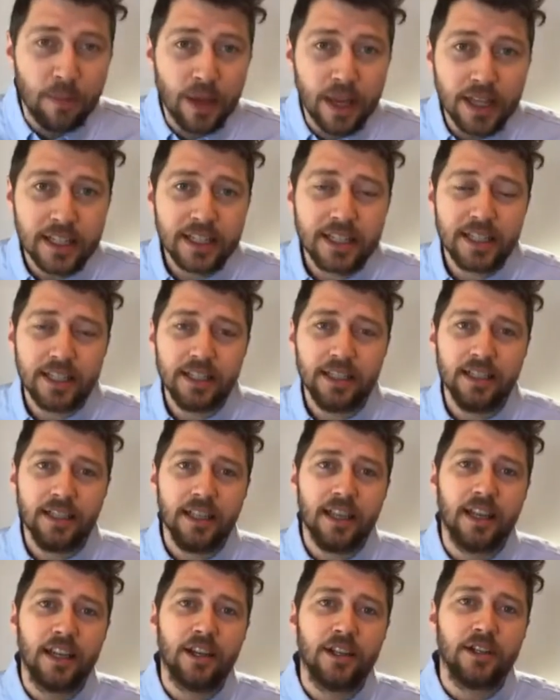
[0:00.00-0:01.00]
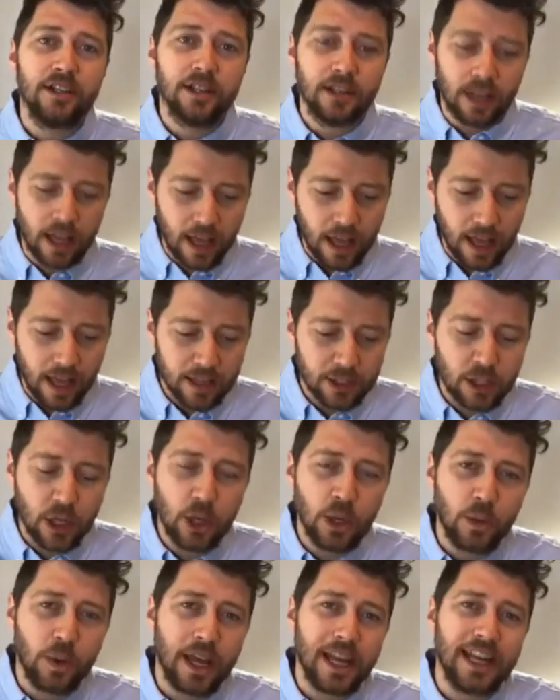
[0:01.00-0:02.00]
Pitching
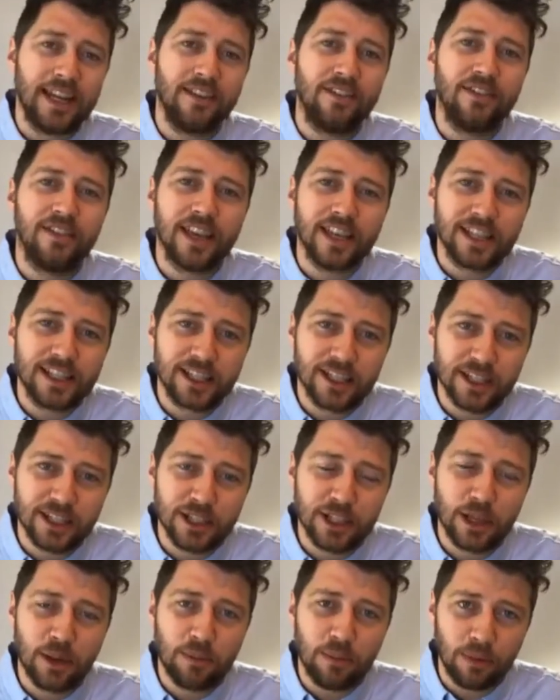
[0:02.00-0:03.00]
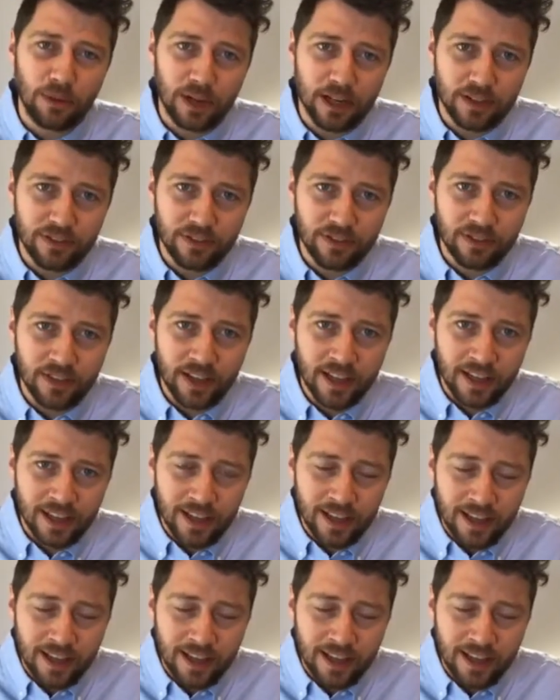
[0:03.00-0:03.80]
to an investor's brief.